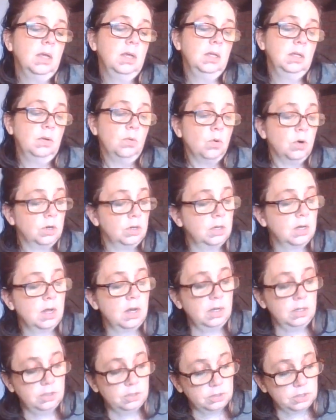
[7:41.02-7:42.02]
in order
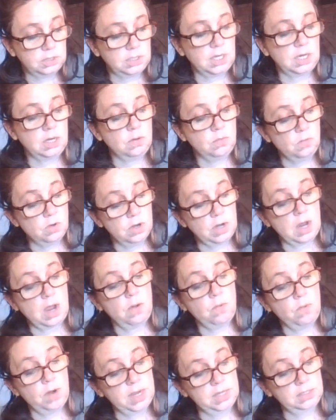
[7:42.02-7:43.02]
to understand and work
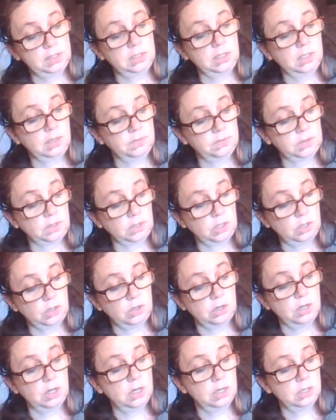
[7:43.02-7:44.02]
out ways to live
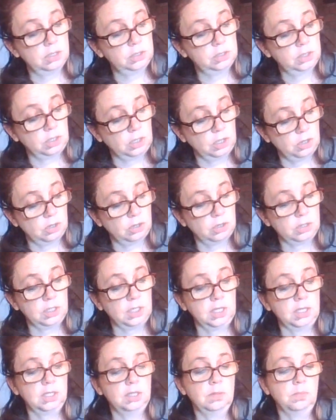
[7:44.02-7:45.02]

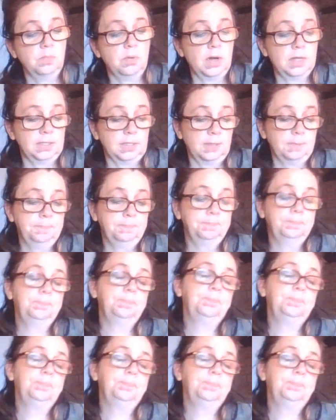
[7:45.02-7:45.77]
securely in the present.